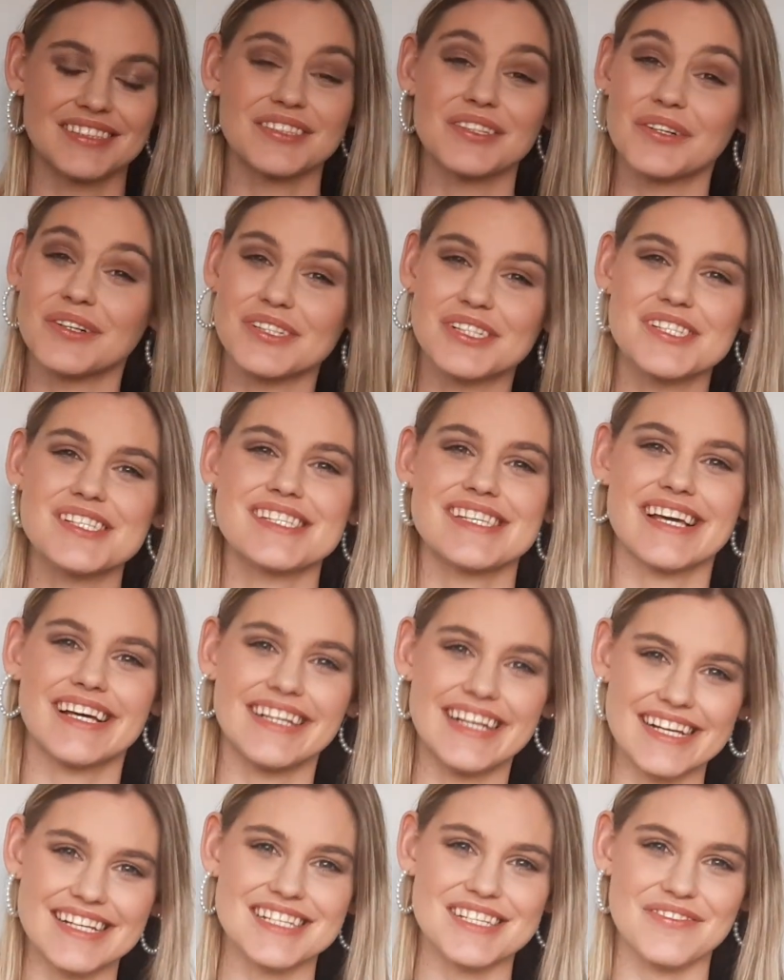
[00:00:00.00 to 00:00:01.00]
Or to see our
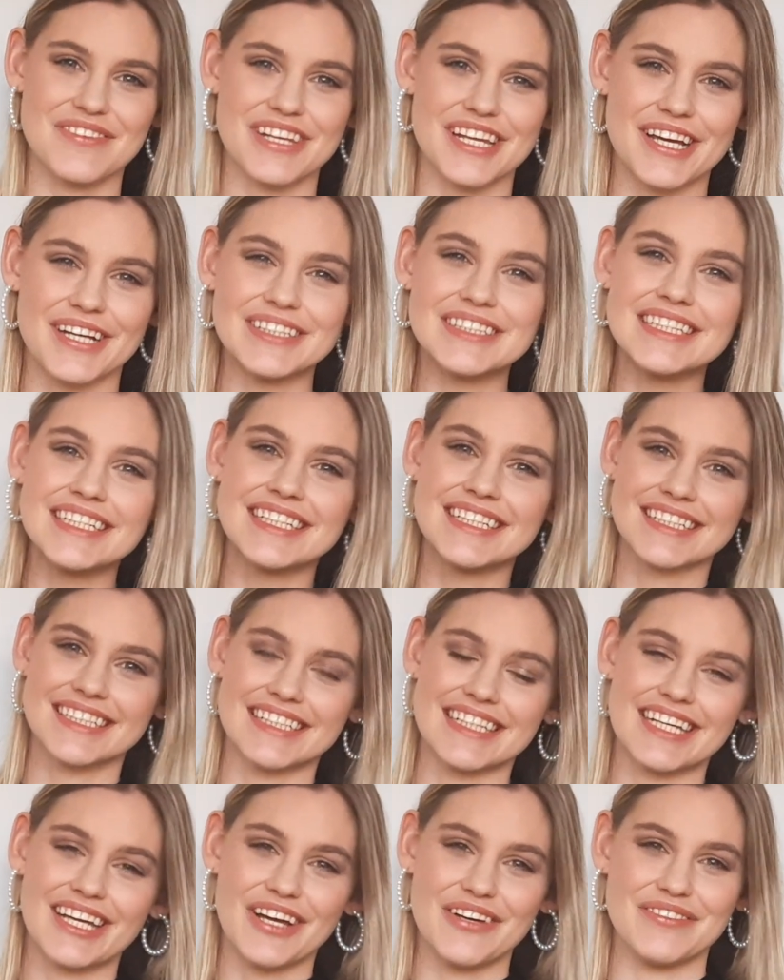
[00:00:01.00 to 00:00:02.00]
latest video,
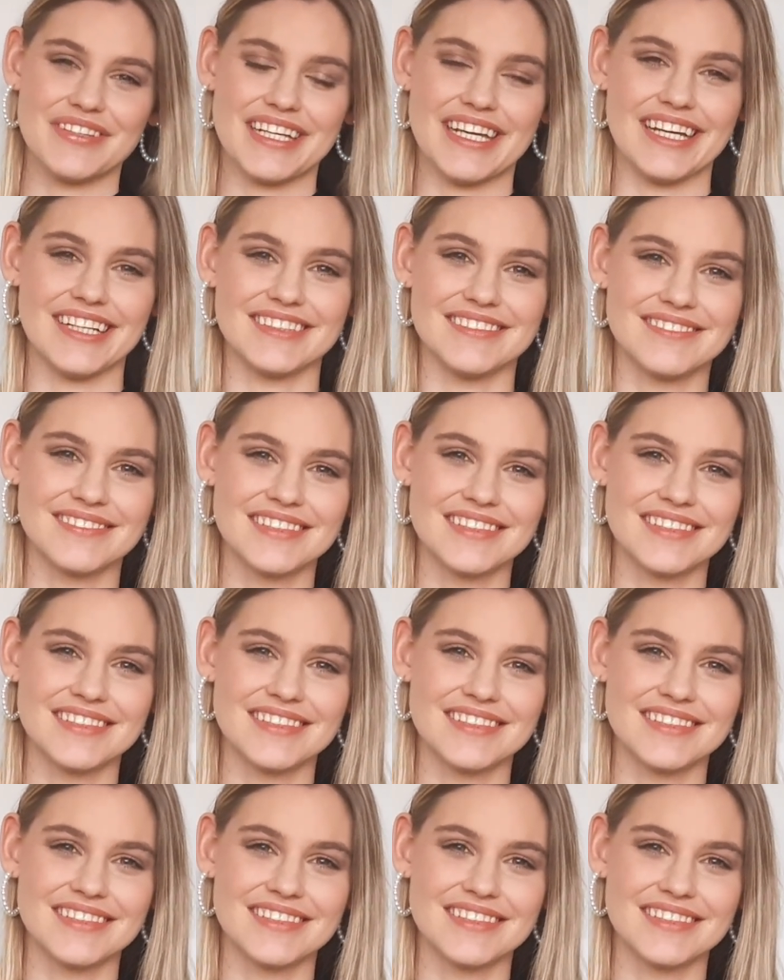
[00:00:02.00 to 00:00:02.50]
click over here.